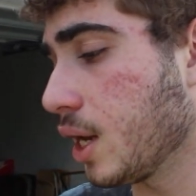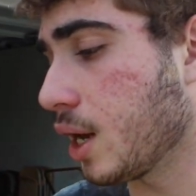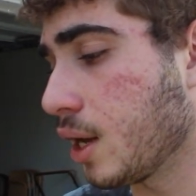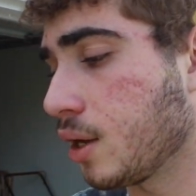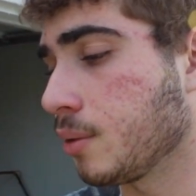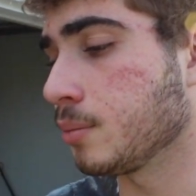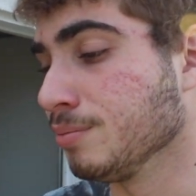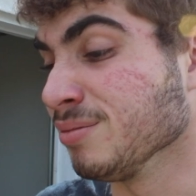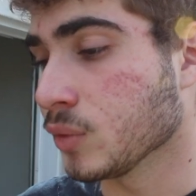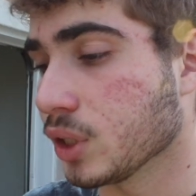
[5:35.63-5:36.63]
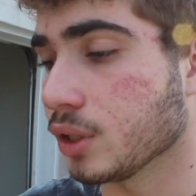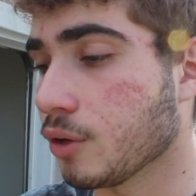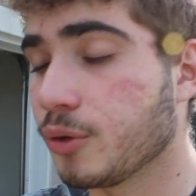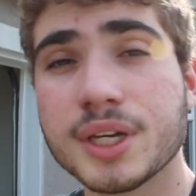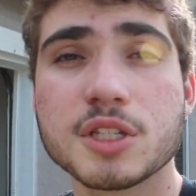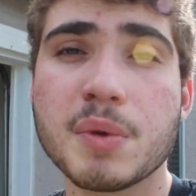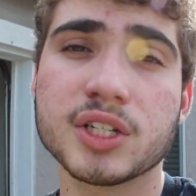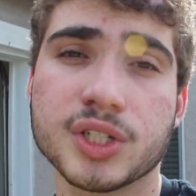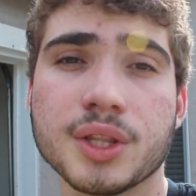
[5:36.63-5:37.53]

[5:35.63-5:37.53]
Um, if we can smash